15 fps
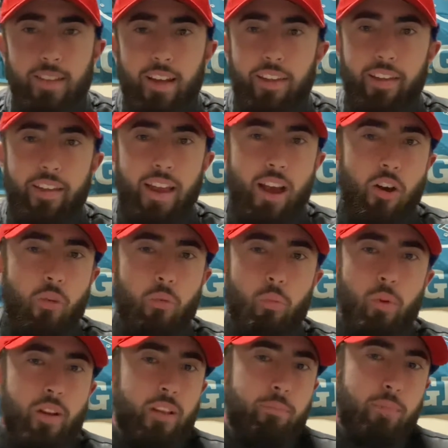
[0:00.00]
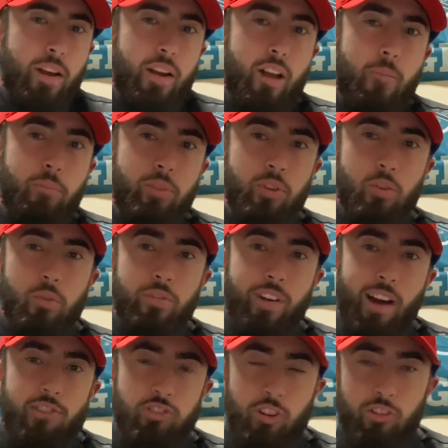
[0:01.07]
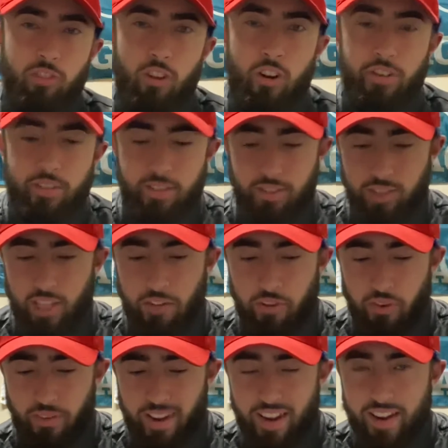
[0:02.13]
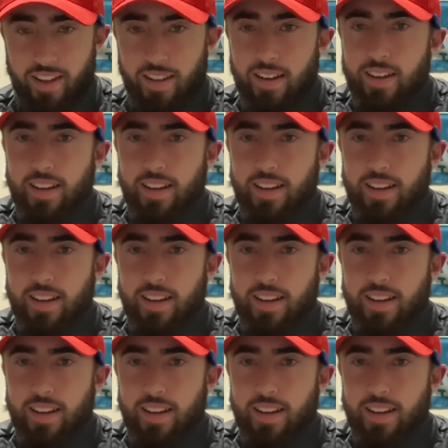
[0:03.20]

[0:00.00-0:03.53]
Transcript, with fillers: and then now what it's been up to five straight losses and seven of eight.